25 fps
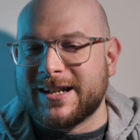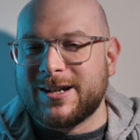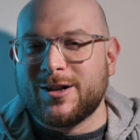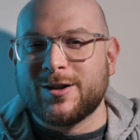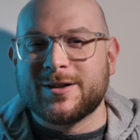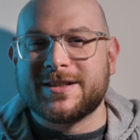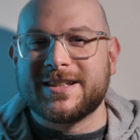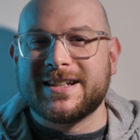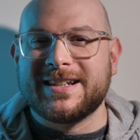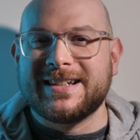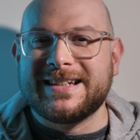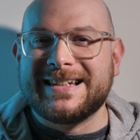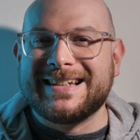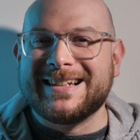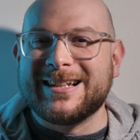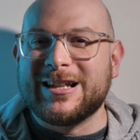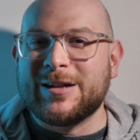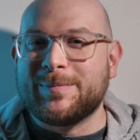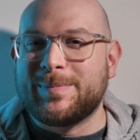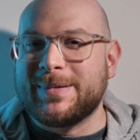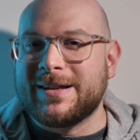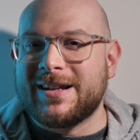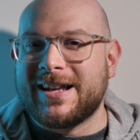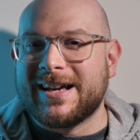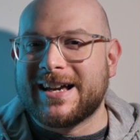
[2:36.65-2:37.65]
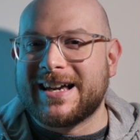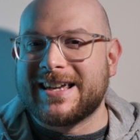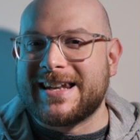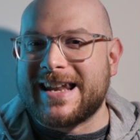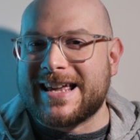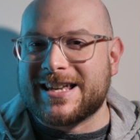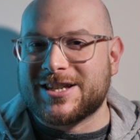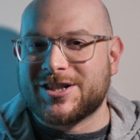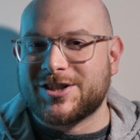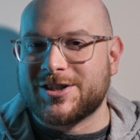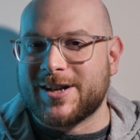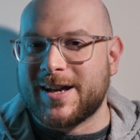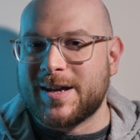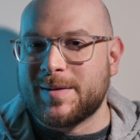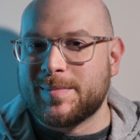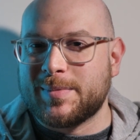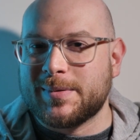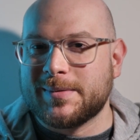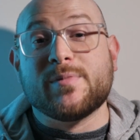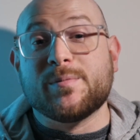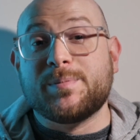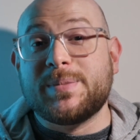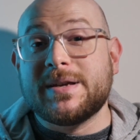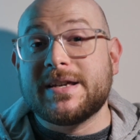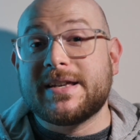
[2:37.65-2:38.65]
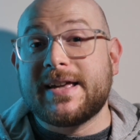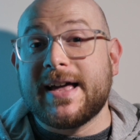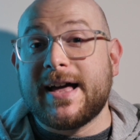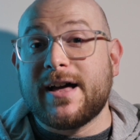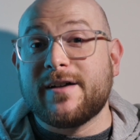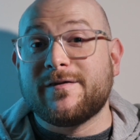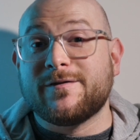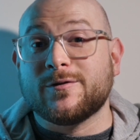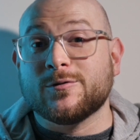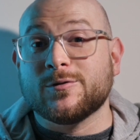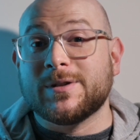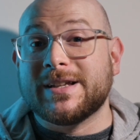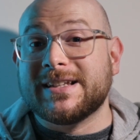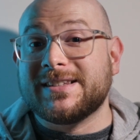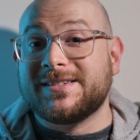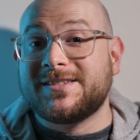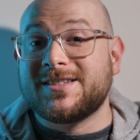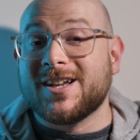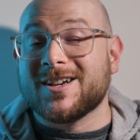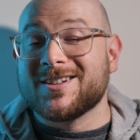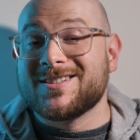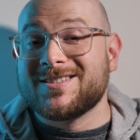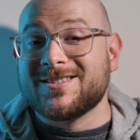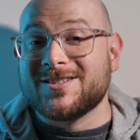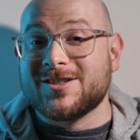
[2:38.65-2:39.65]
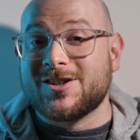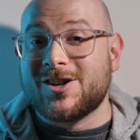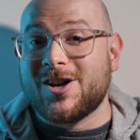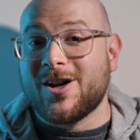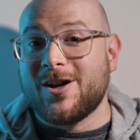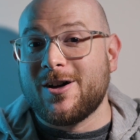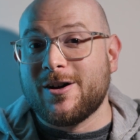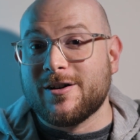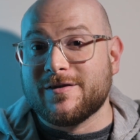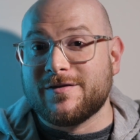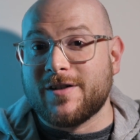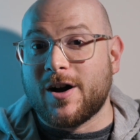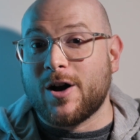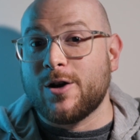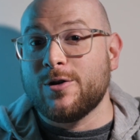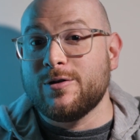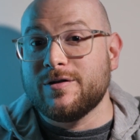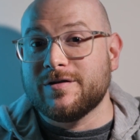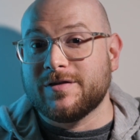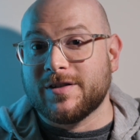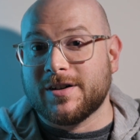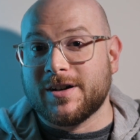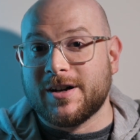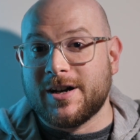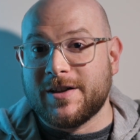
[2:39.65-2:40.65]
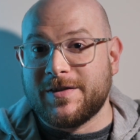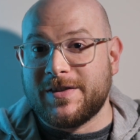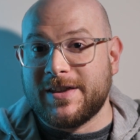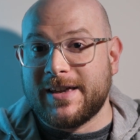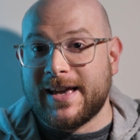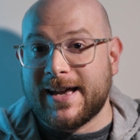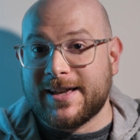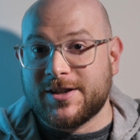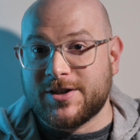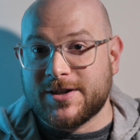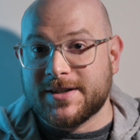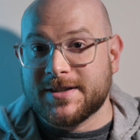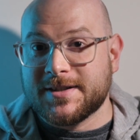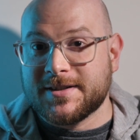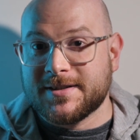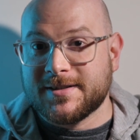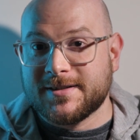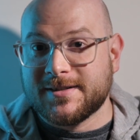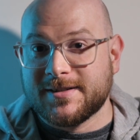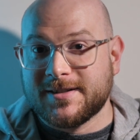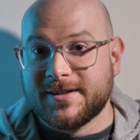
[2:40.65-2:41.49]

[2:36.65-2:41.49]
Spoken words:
It looks a little bit like an S shape, but be careful, it doesn't curve over at the edges.